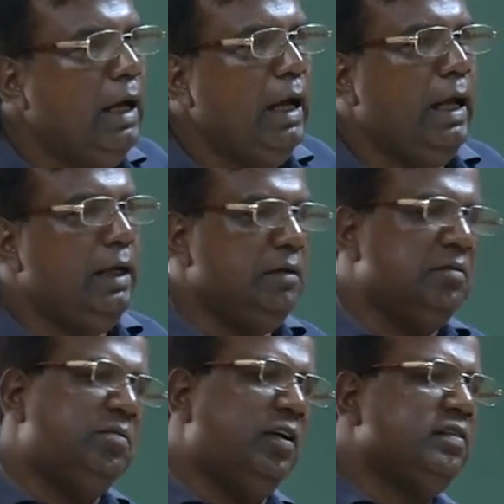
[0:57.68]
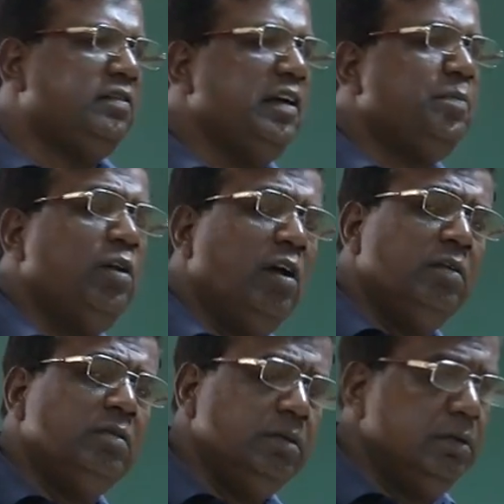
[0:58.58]
And for straight
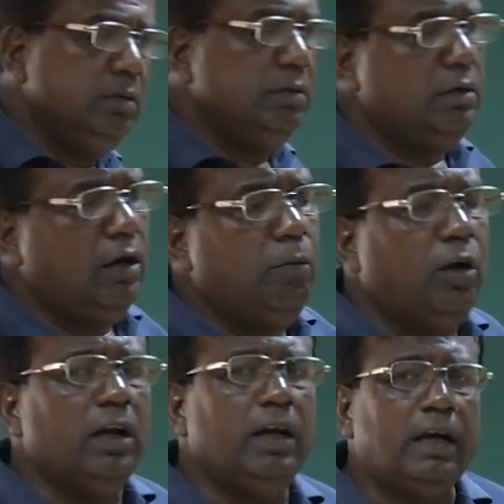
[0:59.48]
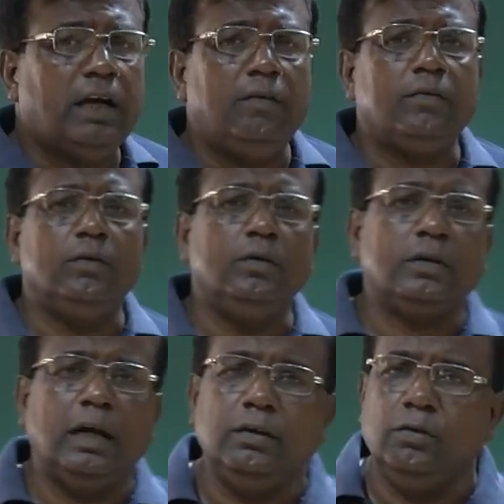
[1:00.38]
pull-out, now modern aircraft can